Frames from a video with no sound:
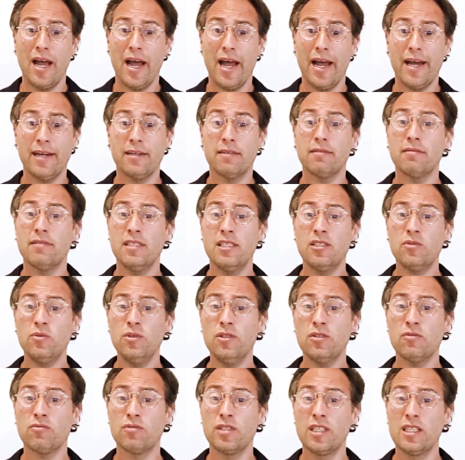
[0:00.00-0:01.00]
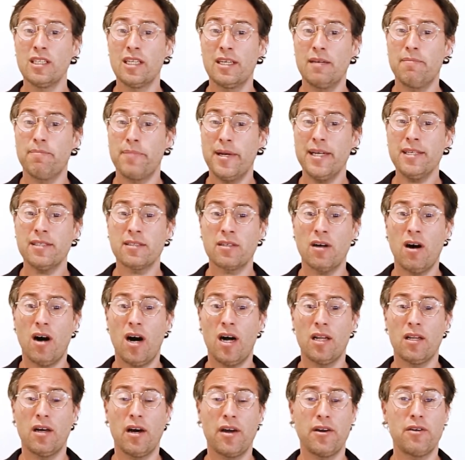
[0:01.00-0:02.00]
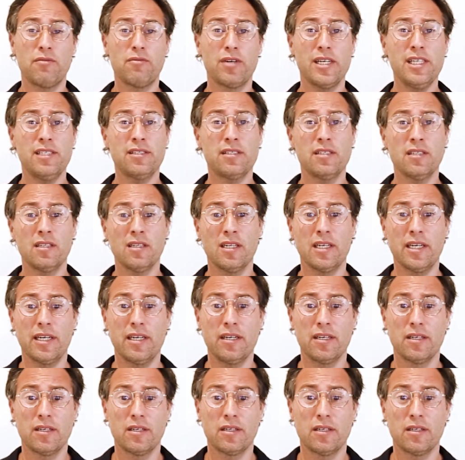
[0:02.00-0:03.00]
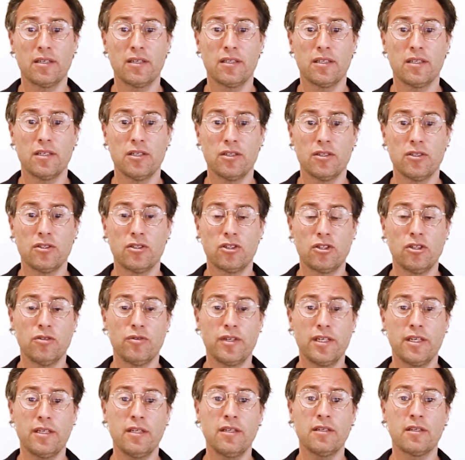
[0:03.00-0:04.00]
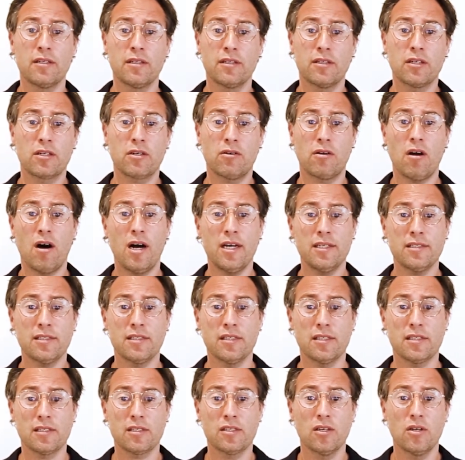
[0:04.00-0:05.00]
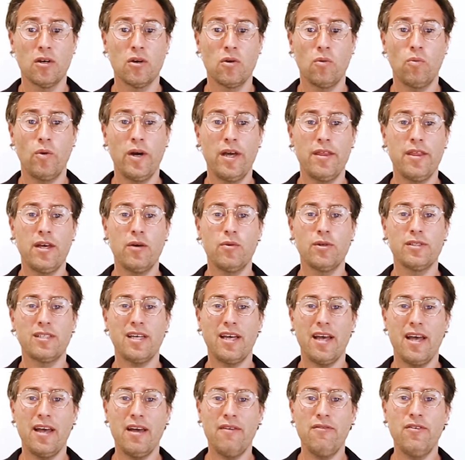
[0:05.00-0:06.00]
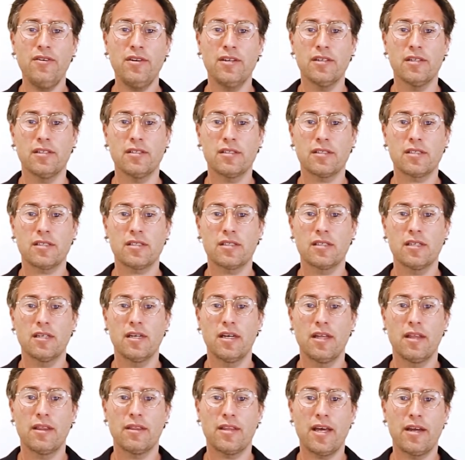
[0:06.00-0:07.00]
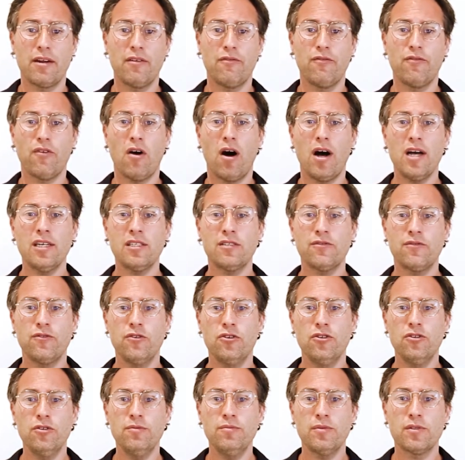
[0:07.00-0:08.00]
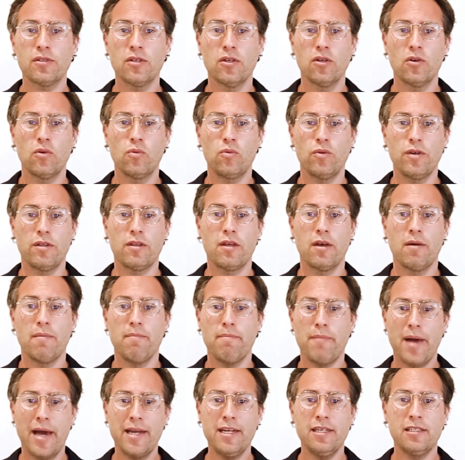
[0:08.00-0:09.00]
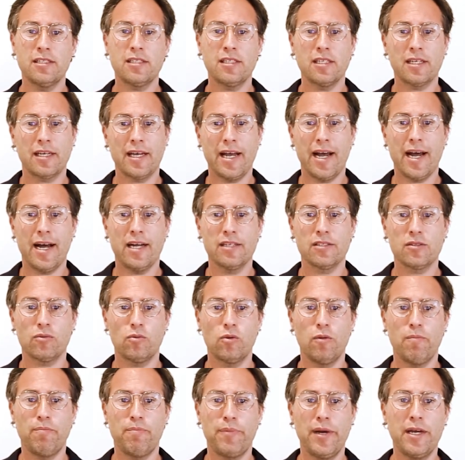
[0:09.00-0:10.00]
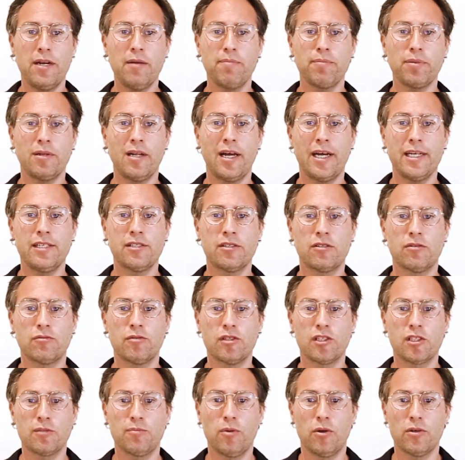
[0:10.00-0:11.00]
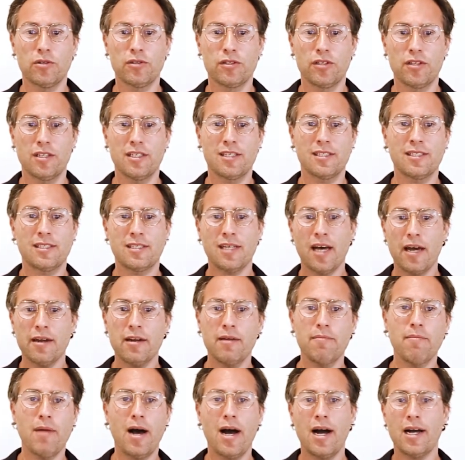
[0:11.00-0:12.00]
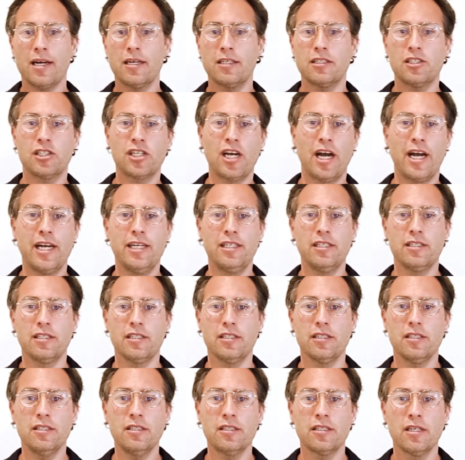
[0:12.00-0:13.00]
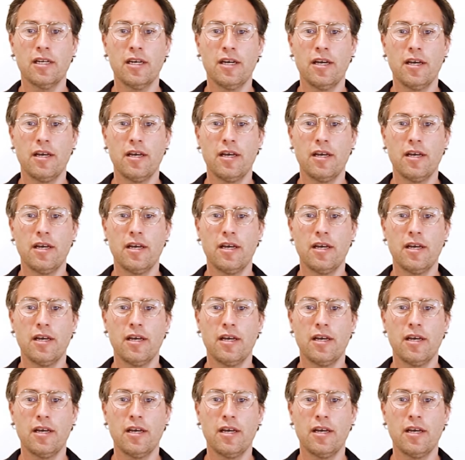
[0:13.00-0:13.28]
And this was really best highlighted recently during the crisis, where there was evidence that advice firms with managed accounts were better placed to respond to the sudden market changes